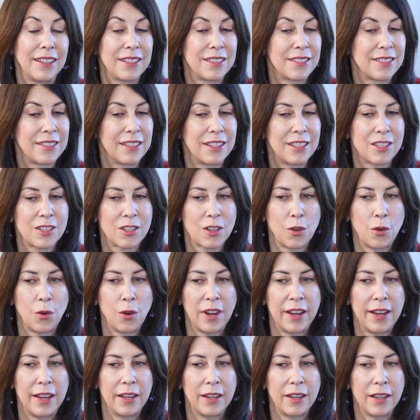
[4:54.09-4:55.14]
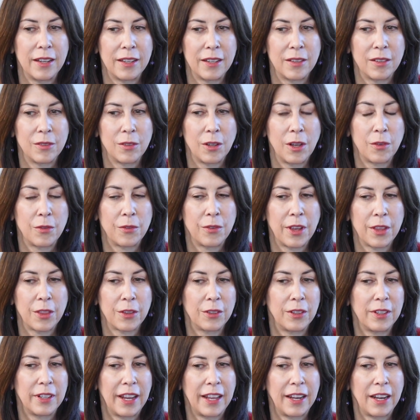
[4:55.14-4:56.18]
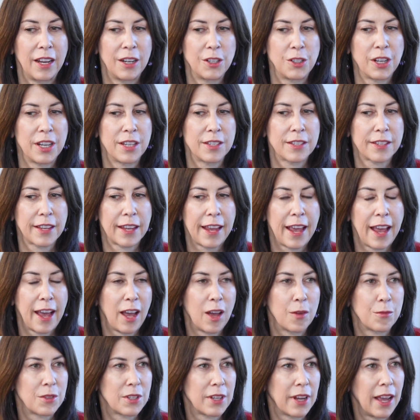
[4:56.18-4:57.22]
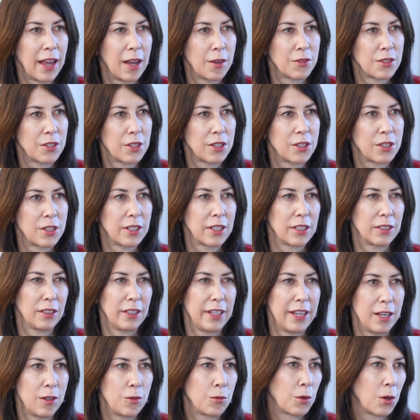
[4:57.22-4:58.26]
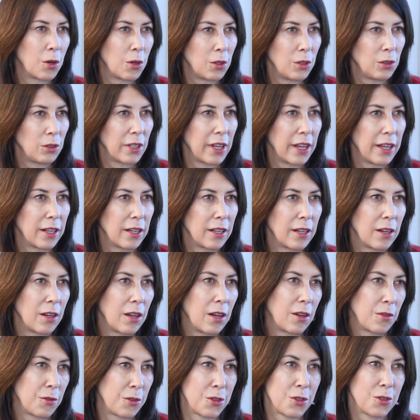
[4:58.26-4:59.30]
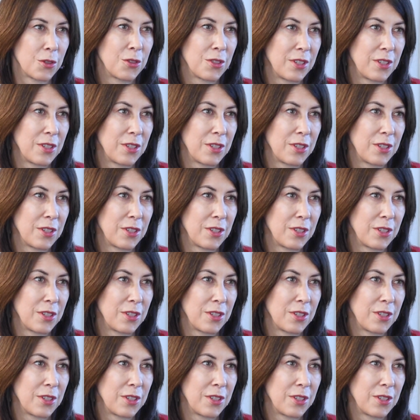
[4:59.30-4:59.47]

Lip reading: it's quite a feather in NIJ's cap to have such a lead role in officer